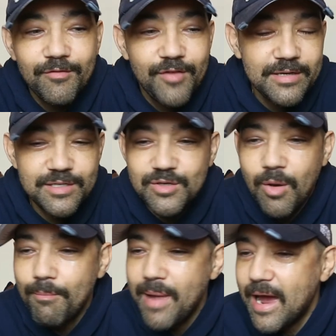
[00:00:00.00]
friend has
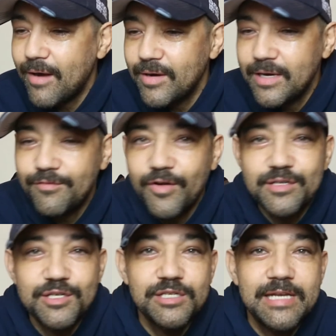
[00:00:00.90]
got married,
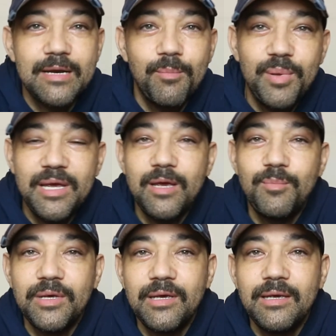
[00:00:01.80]
friends just had a
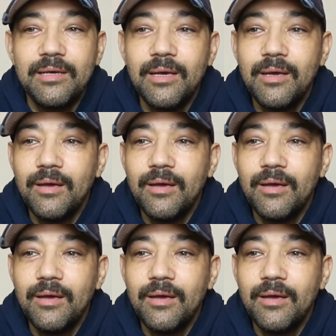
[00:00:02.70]
baby,